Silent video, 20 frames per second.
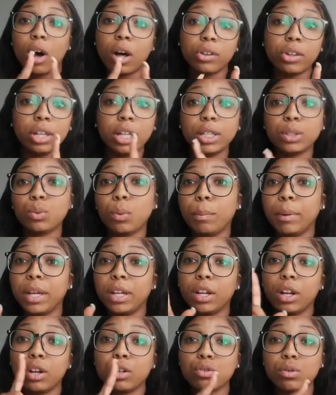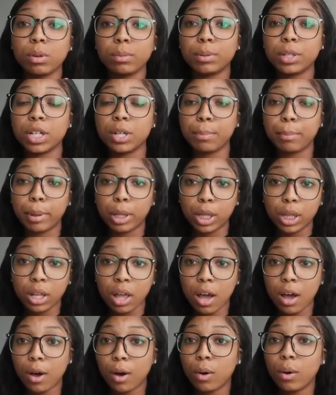all the links will be in the description
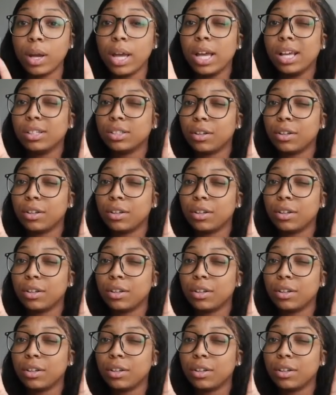below